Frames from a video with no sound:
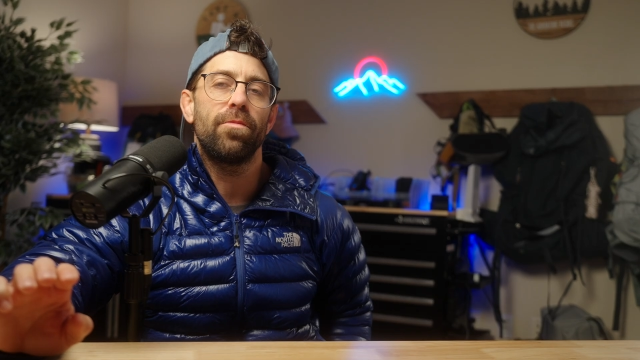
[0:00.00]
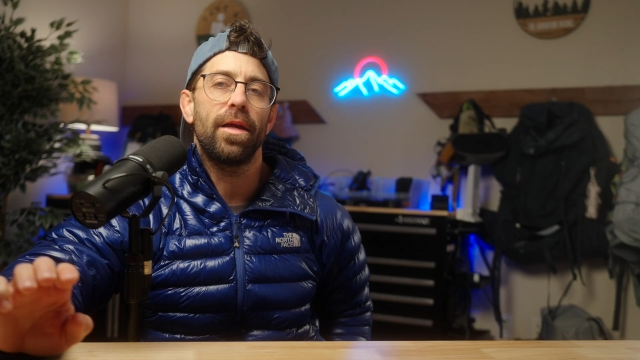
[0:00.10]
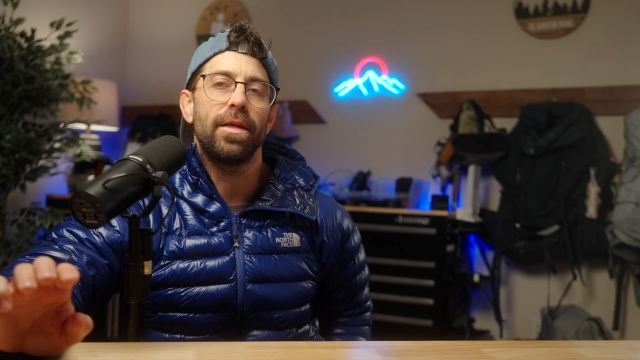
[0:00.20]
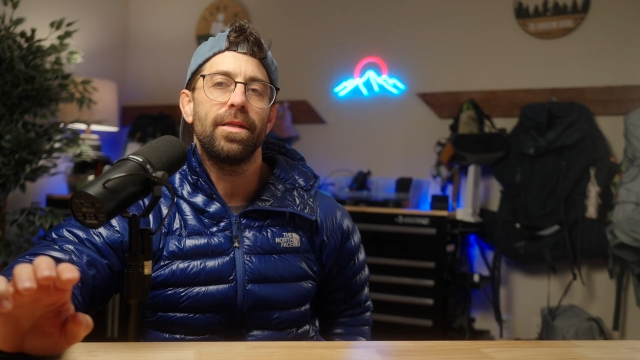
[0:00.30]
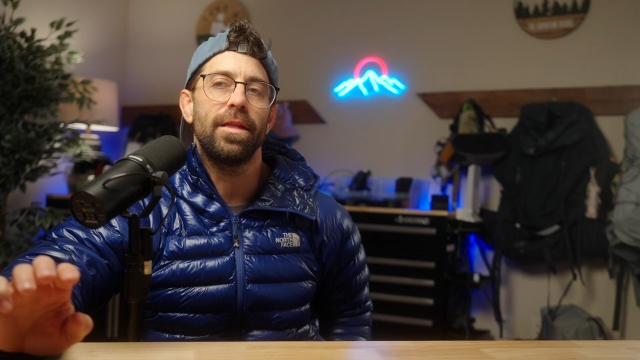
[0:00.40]

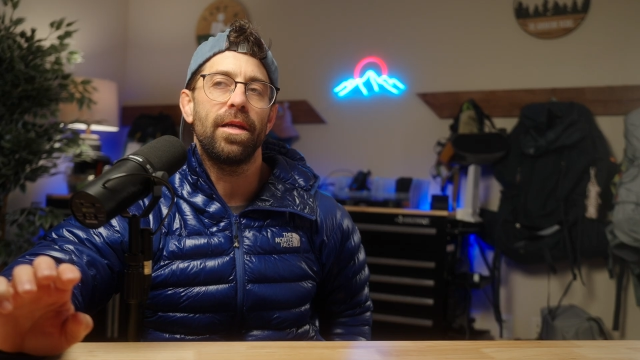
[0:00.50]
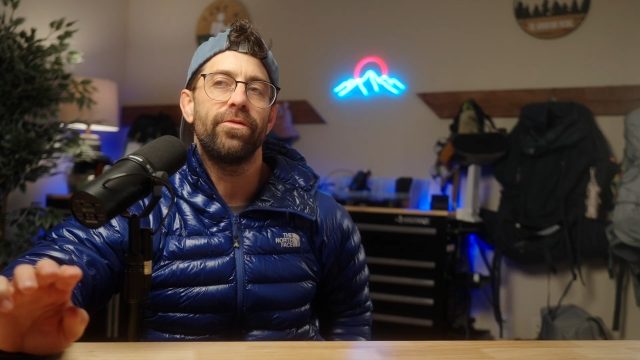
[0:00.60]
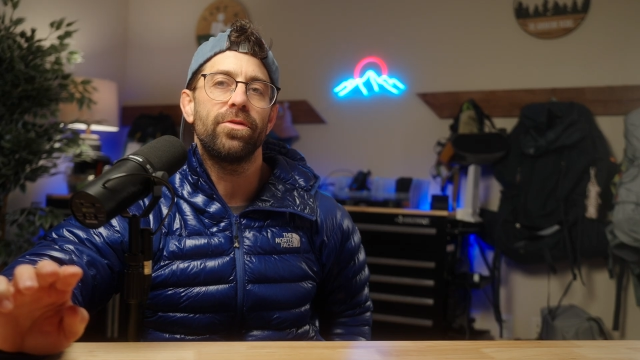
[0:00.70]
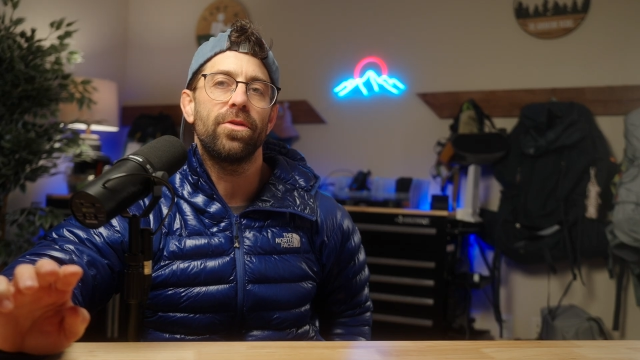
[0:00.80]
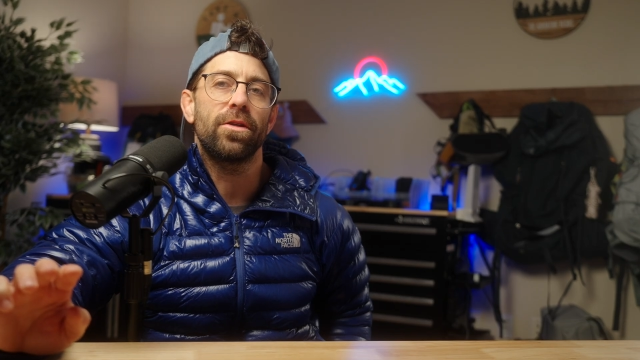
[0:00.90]
place and the
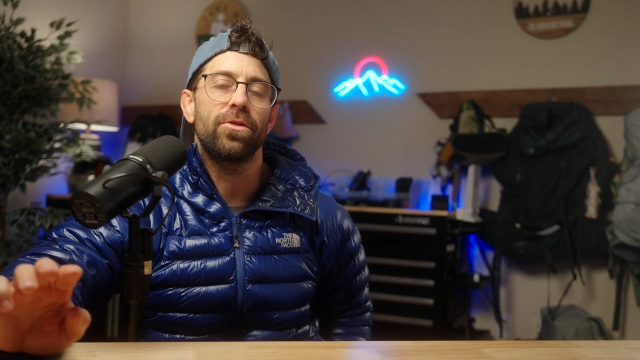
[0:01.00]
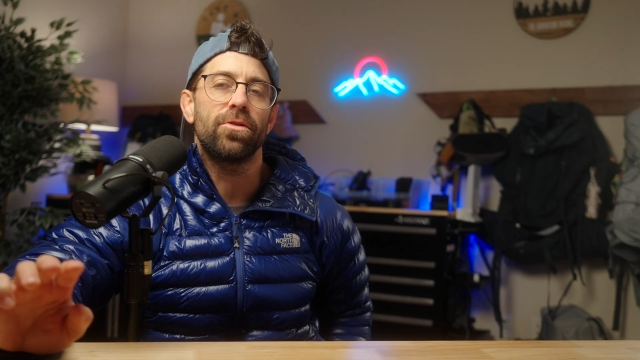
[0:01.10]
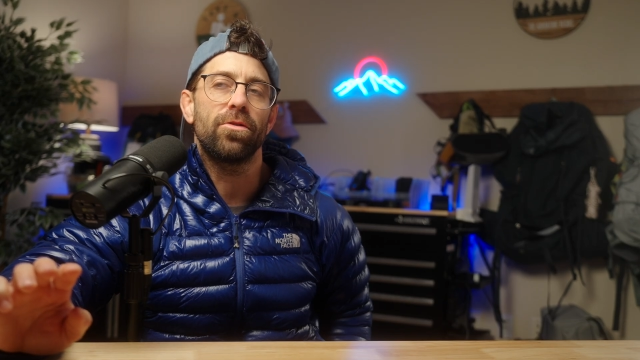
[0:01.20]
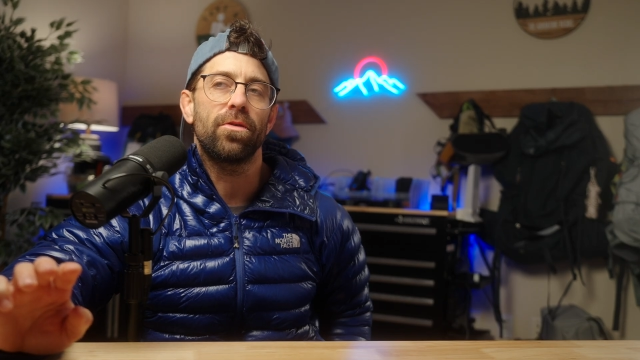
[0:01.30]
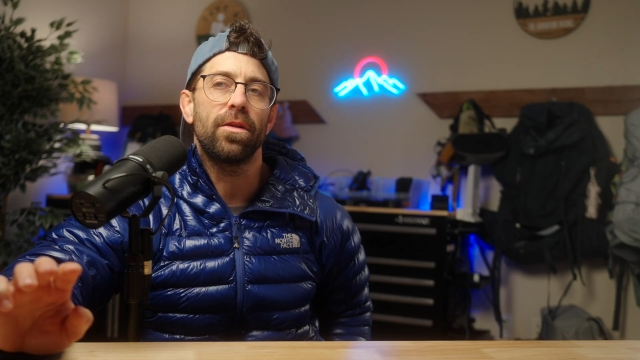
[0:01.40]

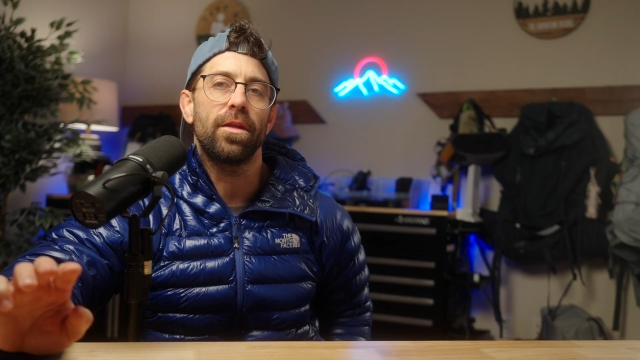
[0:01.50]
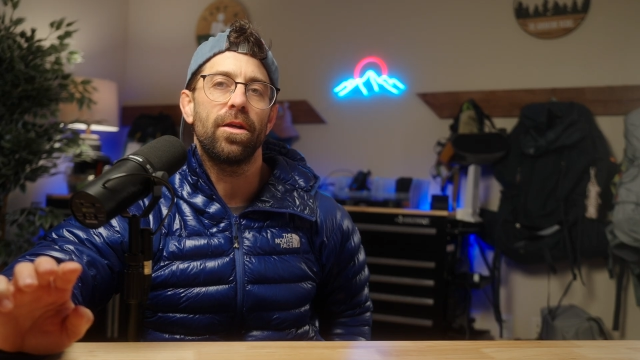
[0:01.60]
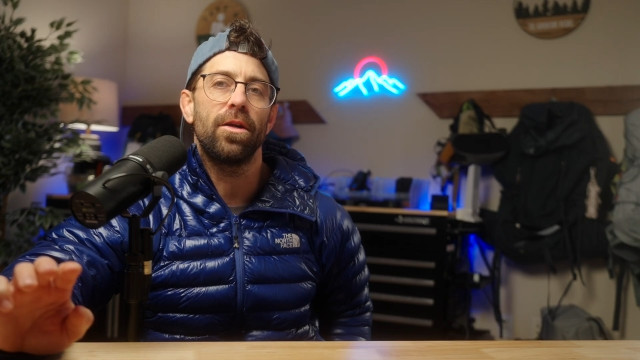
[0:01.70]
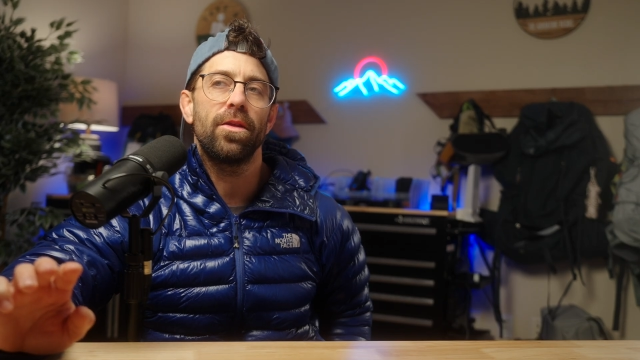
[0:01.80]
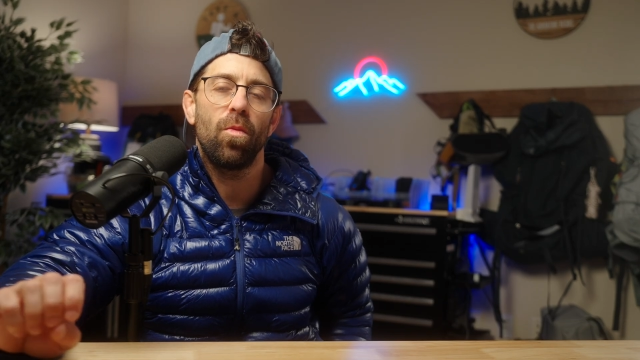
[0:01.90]
infrastructure circling
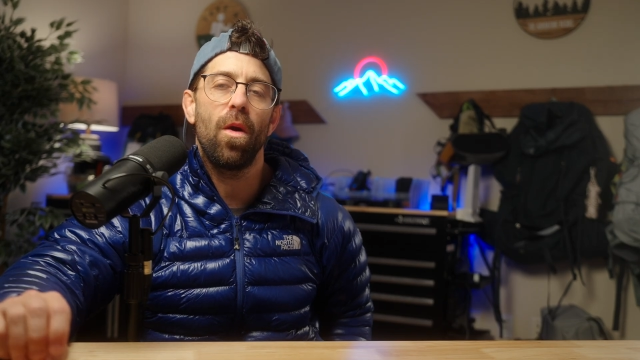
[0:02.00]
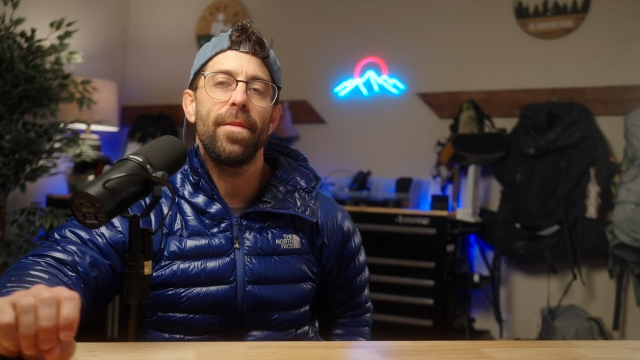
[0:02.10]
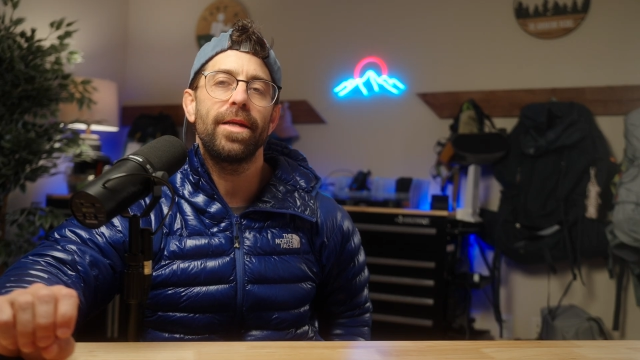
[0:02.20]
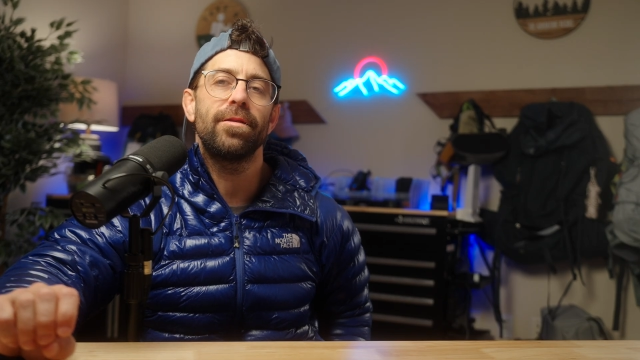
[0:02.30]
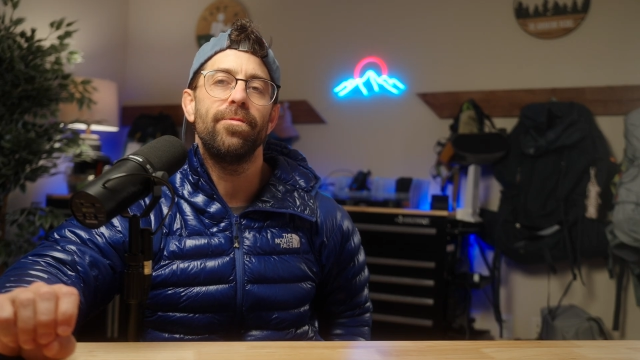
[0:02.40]
the Earth, what
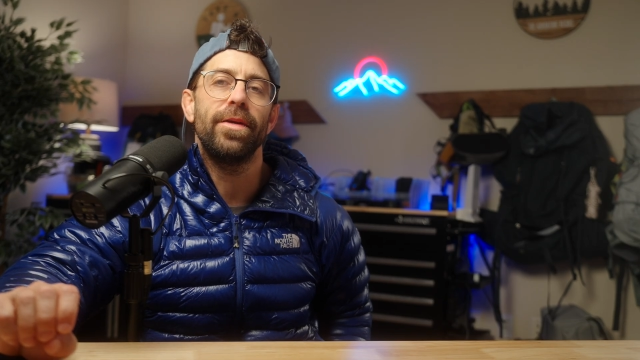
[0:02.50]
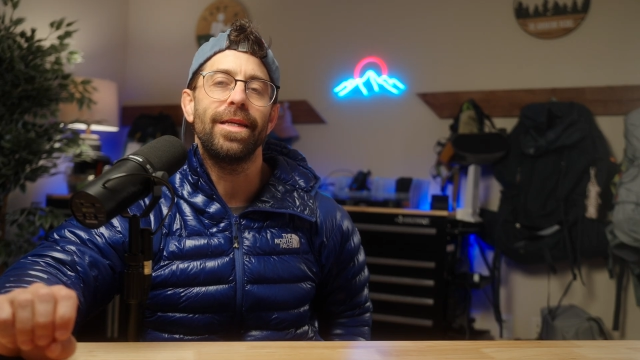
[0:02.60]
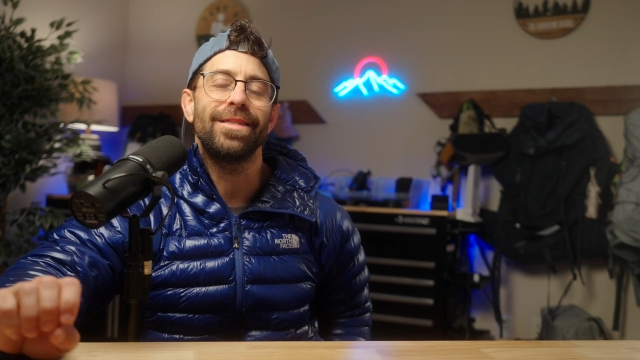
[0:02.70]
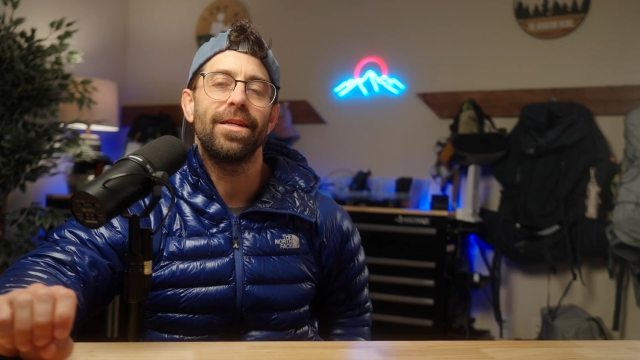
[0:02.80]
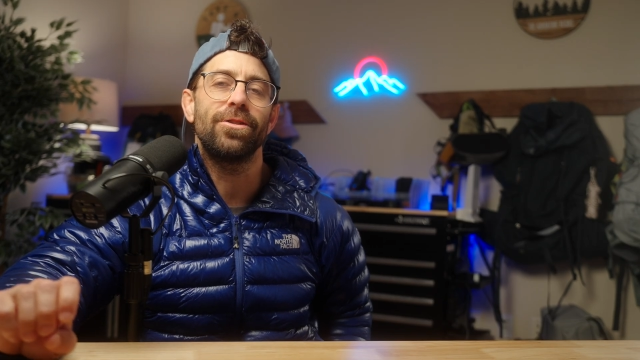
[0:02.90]
makes the
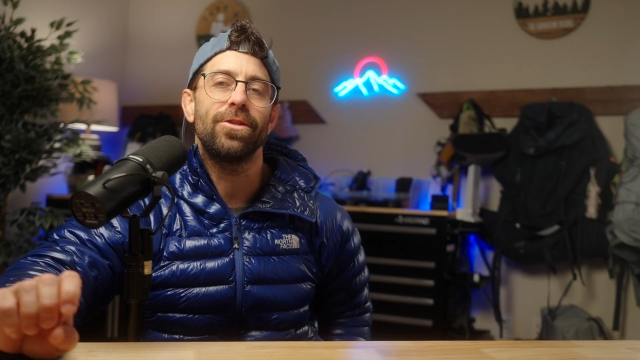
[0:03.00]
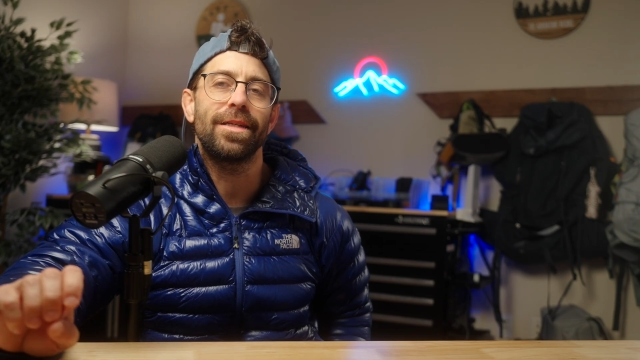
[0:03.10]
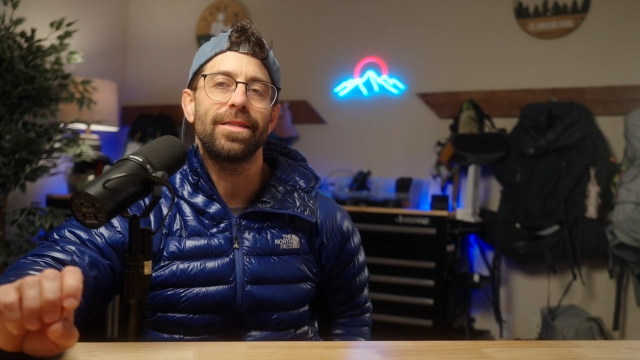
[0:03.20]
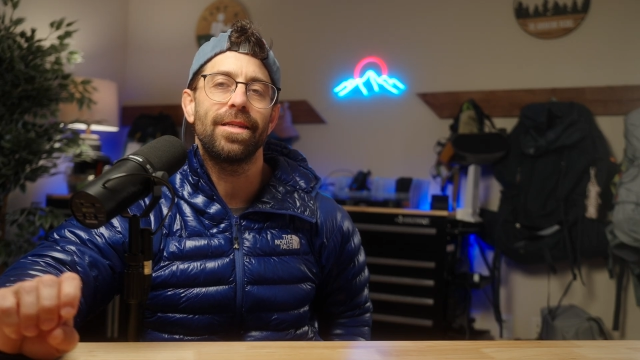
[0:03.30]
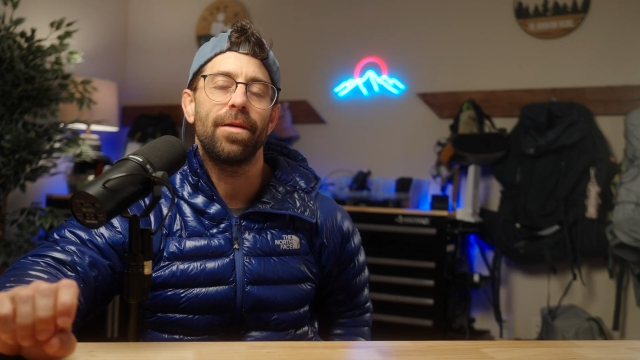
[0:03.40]
Mini such an
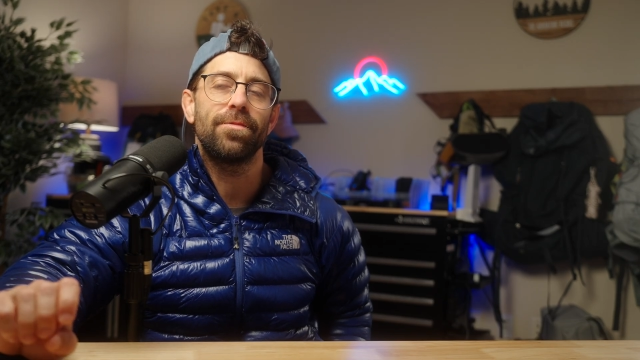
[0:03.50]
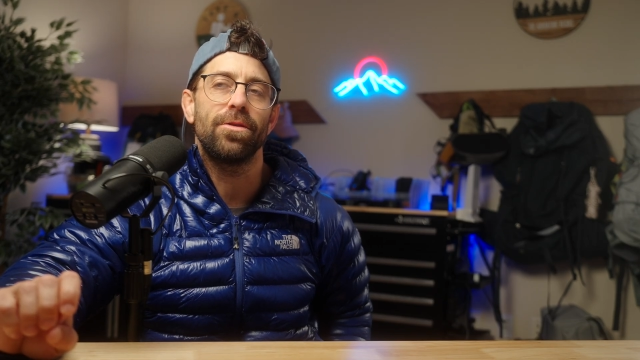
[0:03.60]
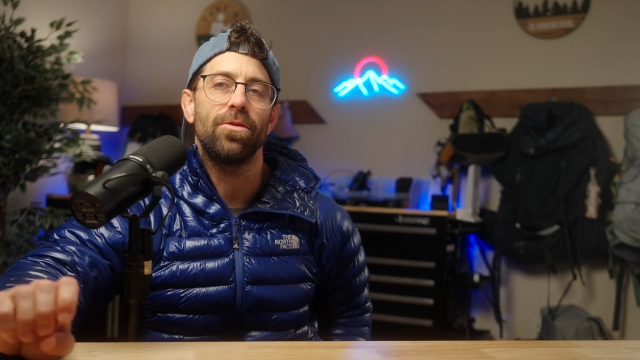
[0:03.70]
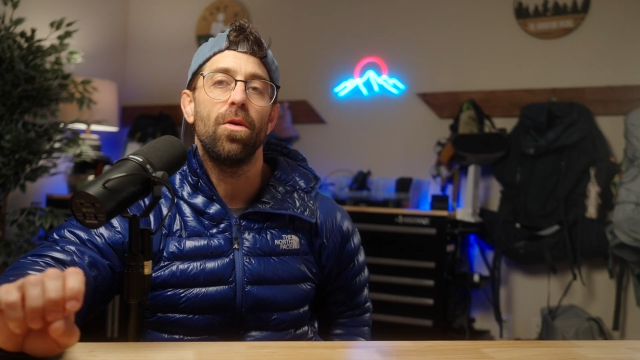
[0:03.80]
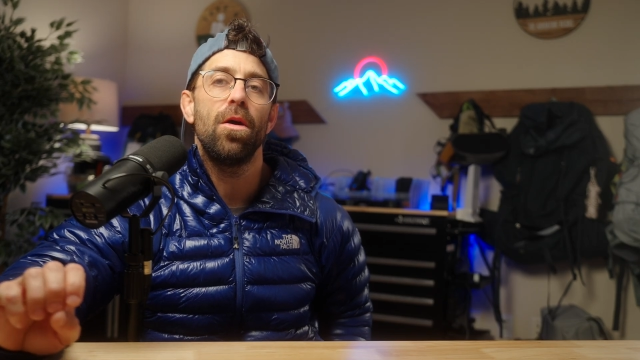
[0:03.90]

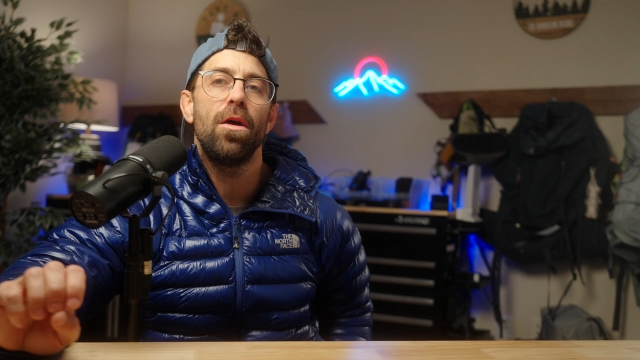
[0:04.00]
exceptional